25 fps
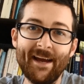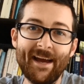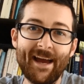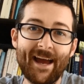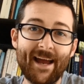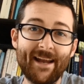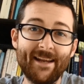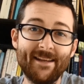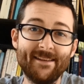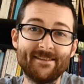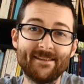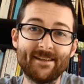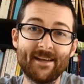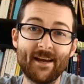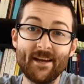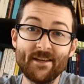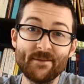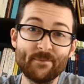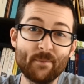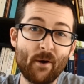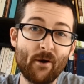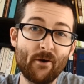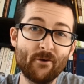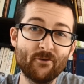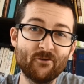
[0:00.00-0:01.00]
And in today's
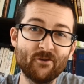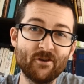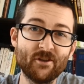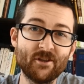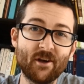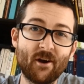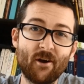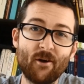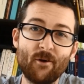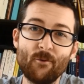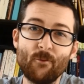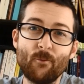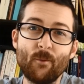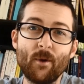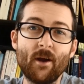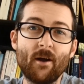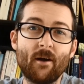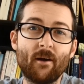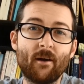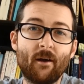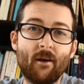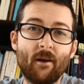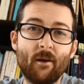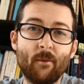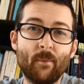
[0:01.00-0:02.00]
Poetry Show we are
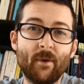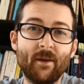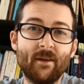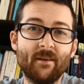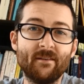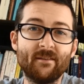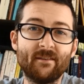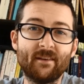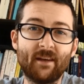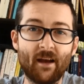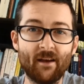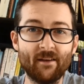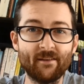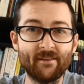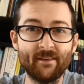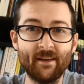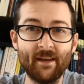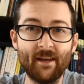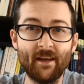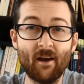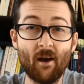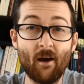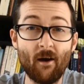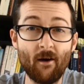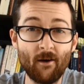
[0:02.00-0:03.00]
going to be
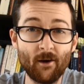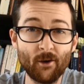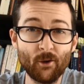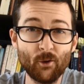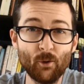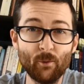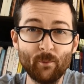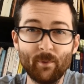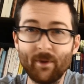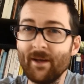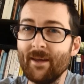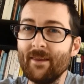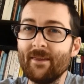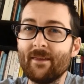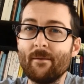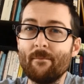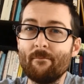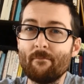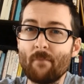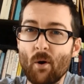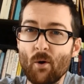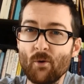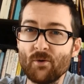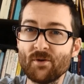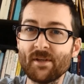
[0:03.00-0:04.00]
discussing arguably the
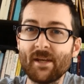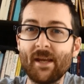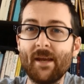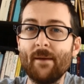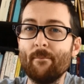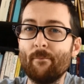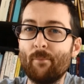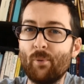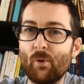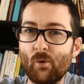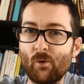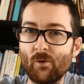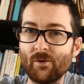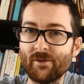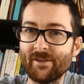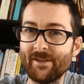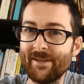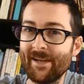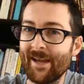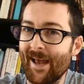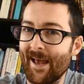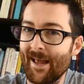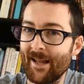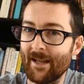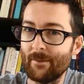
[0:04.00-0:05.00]
most important
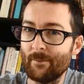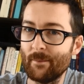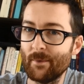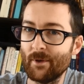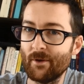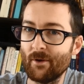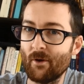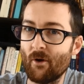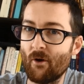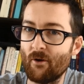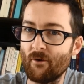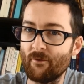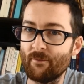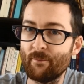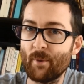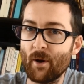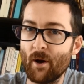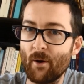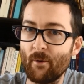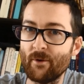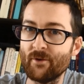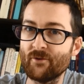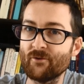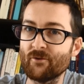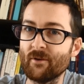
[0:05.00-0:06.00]
element of
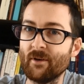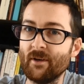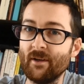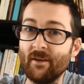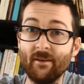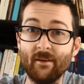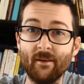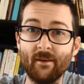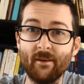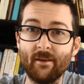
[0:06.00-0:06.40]
poetry that